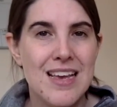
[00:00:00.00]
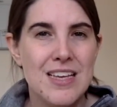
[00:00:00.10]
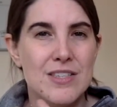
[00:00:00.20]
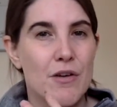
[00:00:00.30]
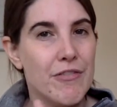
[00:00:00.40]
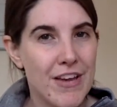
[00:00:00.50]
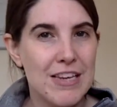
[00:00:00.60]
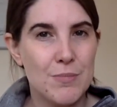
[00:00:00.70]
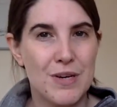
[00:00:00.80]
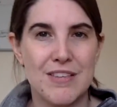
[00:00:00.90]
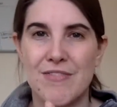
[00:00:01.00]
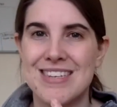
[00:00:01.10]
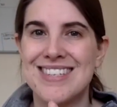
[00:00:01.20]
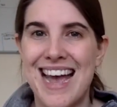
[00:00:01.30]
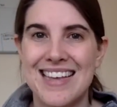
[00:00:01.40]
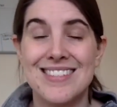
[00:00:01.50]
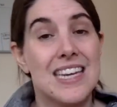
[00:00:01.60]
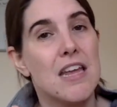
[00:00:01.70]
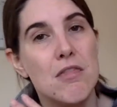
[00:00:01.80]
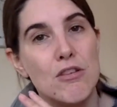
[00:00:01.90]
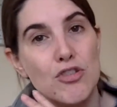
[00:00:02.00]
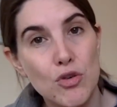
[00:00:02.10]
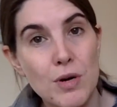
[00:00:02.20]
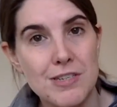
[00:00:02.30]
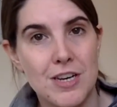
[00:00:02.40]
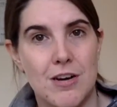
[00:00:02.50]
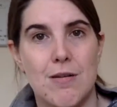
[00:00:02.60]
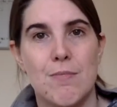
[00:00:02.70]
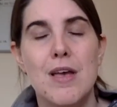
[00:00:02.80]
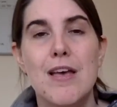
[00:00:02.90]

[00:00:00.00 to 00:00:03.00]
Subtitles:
So Facebook is fantastic in the short term